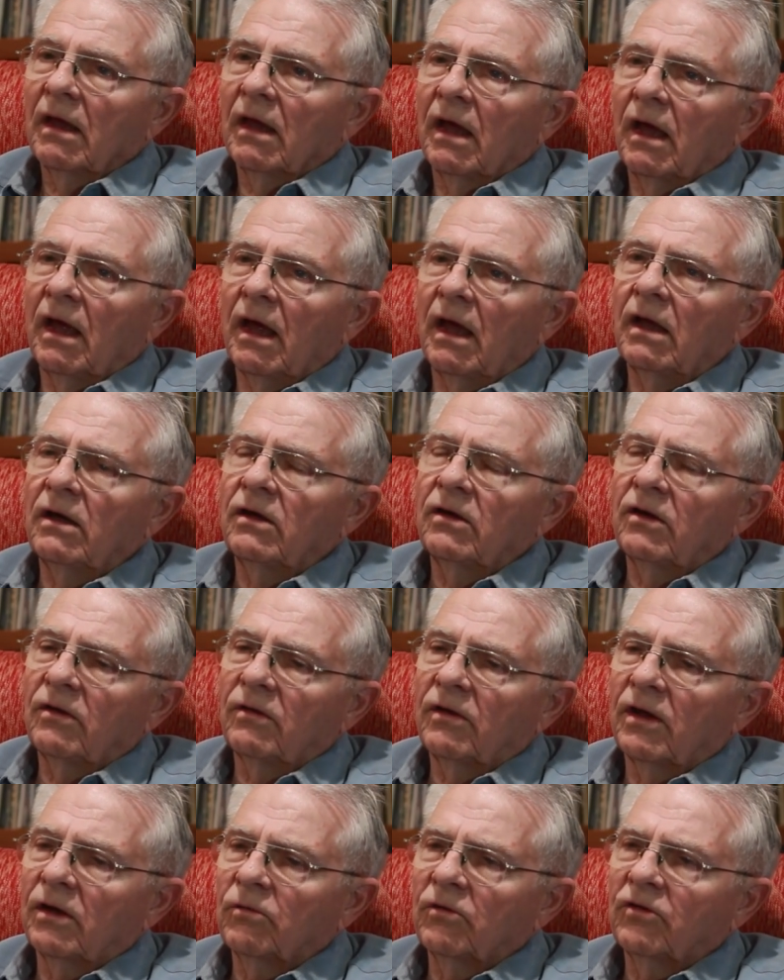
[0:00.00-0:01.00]
And
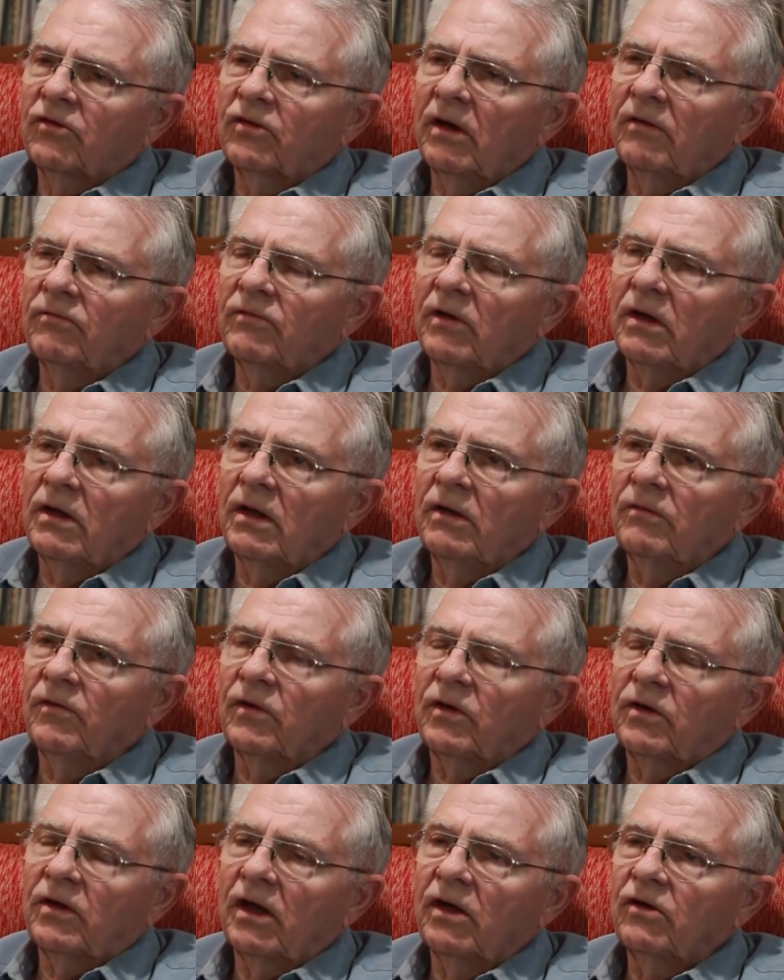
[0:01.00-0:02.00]
they received an
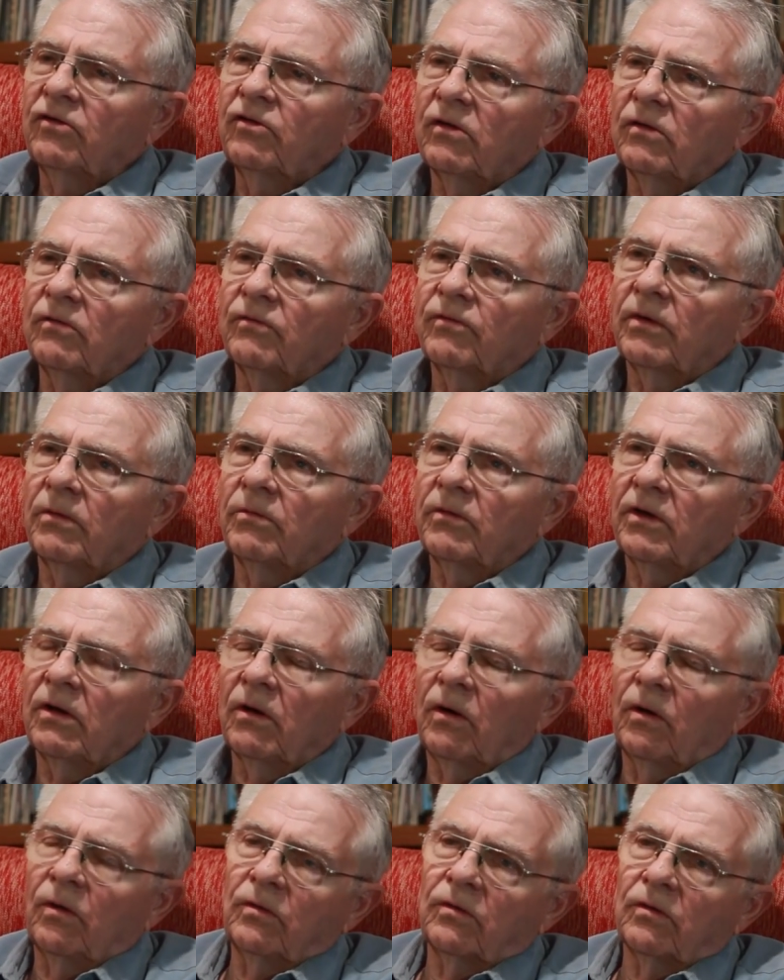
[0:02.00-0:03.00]
invitation from the
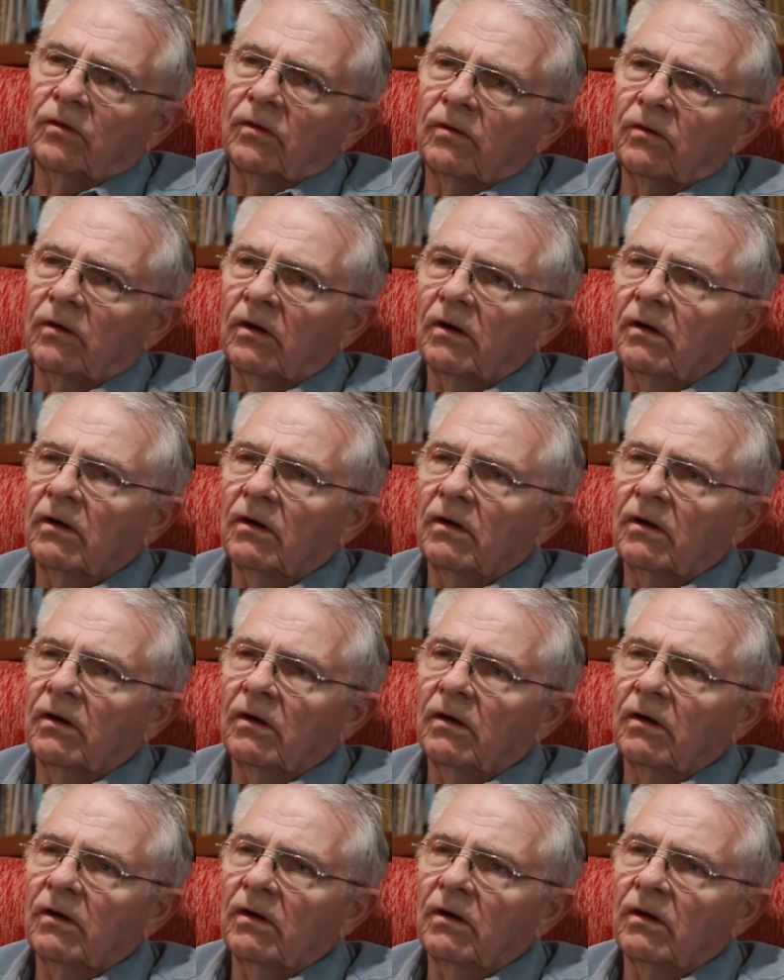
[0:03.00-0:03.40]
owner